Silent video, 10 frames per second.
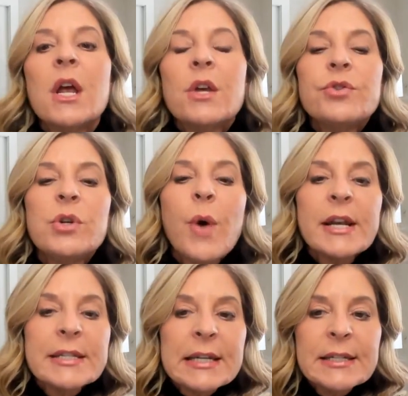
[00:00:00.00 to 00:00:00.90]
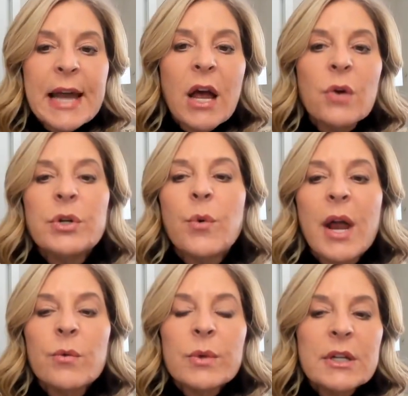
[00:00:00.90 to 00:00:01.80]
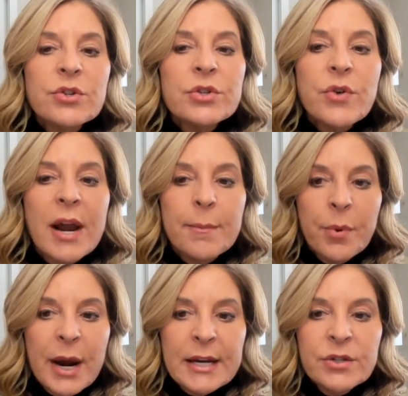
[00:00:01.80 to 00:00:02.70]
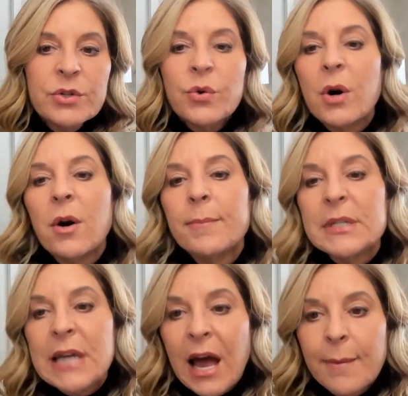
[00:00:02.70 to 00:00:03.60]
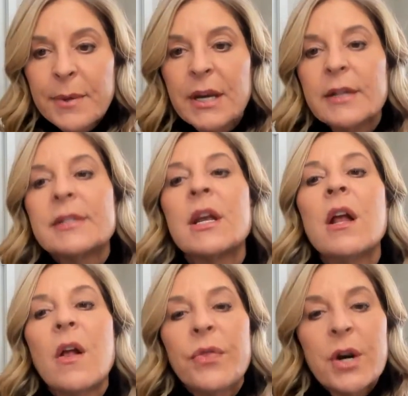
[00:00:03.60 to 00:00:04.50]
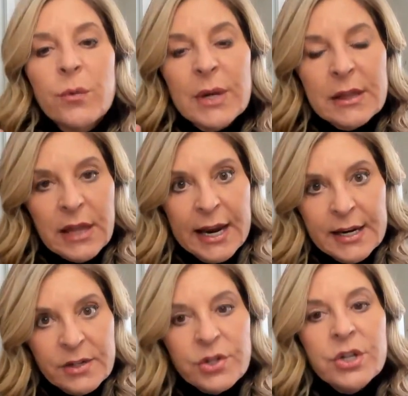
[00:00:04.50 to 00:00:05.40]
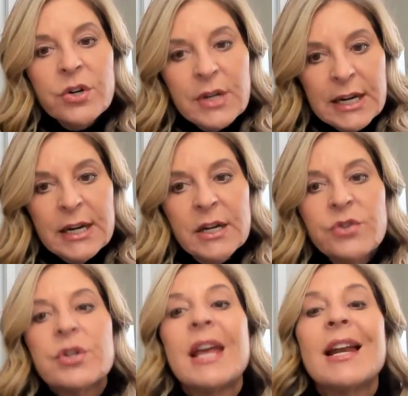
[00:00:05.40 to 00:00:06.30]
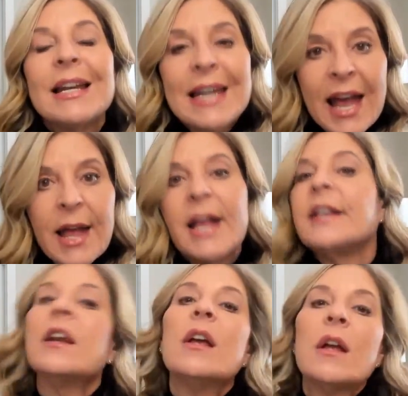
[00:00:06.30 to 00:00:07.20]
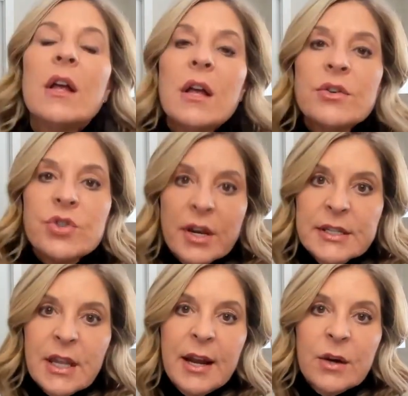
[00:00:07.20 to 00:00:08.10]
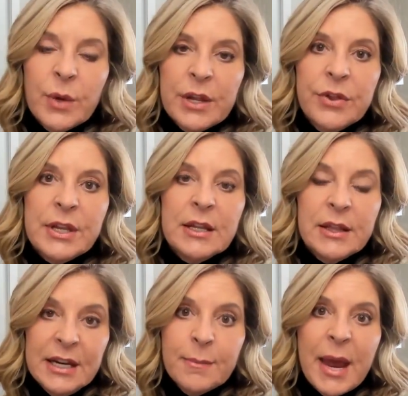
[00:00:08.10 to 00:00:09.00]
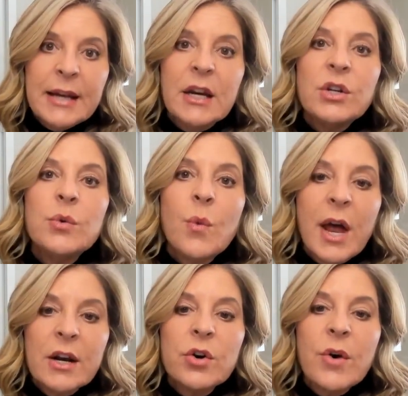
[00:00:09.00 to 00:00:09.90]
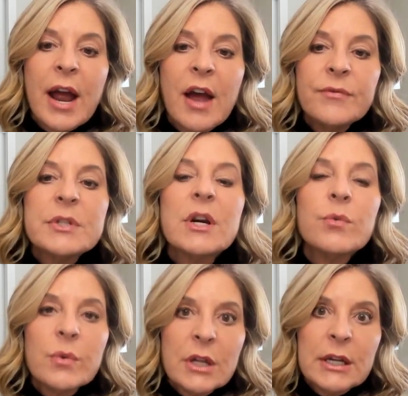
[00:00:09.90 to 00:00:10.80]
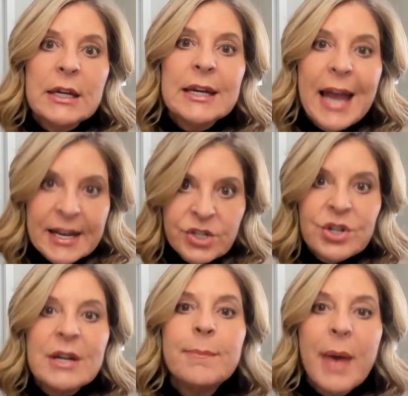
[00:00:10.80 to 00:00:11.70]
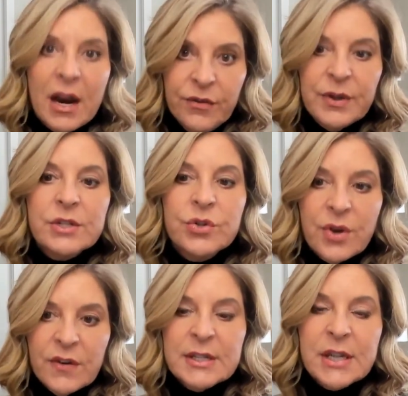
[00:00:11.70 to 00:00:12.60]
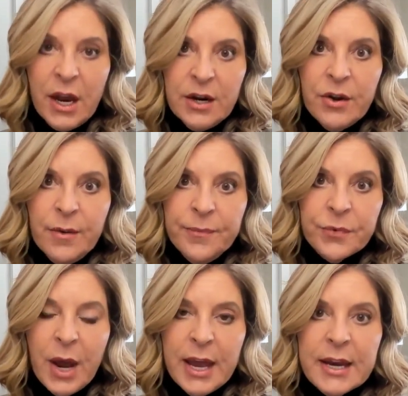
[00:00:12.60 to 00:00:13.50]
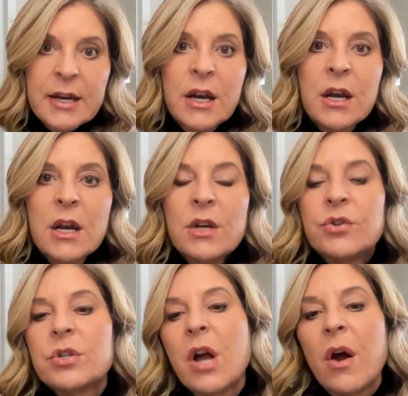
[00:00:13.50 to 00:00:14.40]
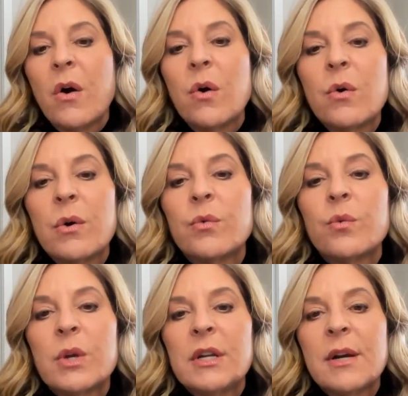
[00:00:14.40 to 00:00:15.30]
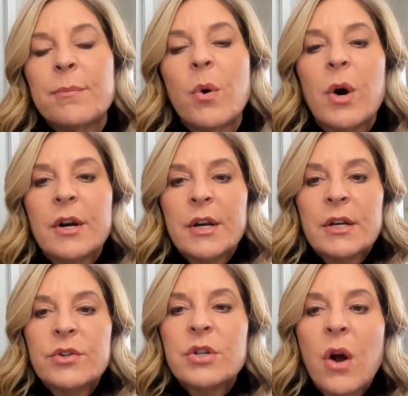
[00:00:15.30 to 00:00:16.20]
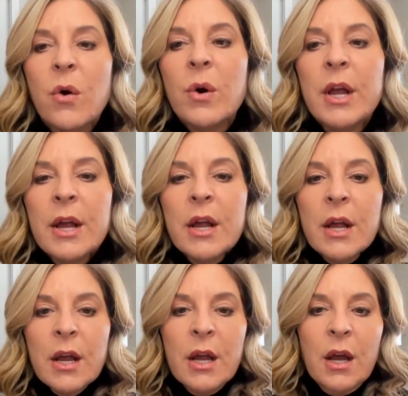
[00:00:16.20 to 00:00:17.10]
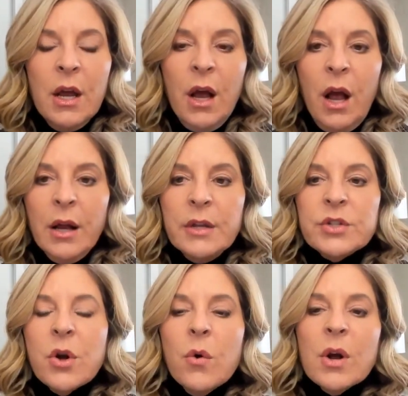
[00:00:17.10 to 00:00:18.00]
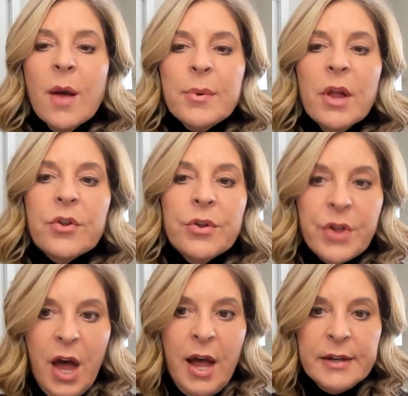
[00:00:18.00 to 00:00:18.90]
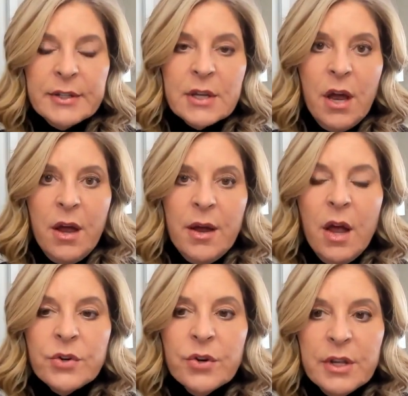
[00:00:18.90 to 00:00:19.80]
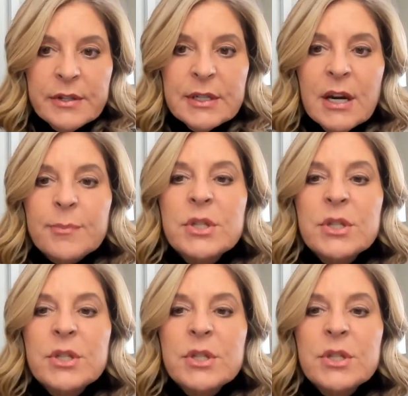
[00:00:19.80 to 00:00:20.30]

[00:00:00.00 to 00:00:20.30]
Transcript: So you want to sit down, you want to really just try to brainstorm topics that are related to your niche. And again, just like with the lead magnet, you want to craft a really catchy, benefits-driven title, right? So really important. So a couple other thoughts under this tip.